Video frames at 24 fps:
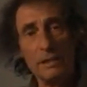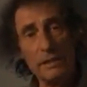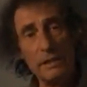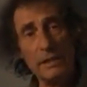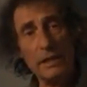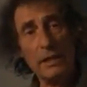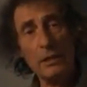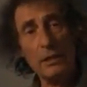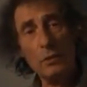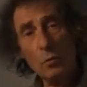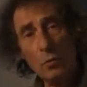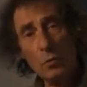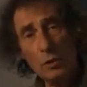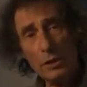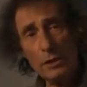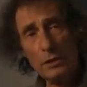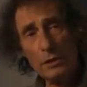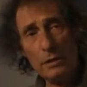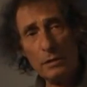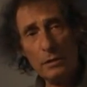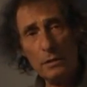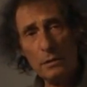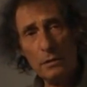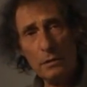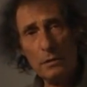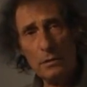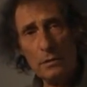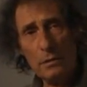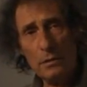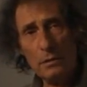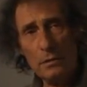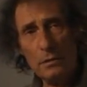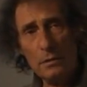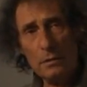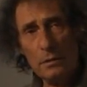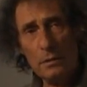But can we
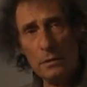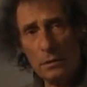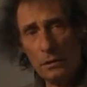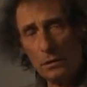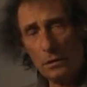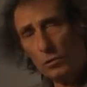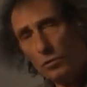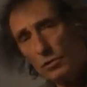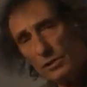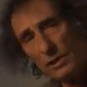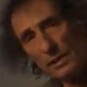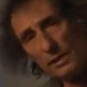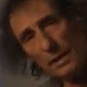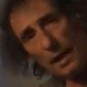use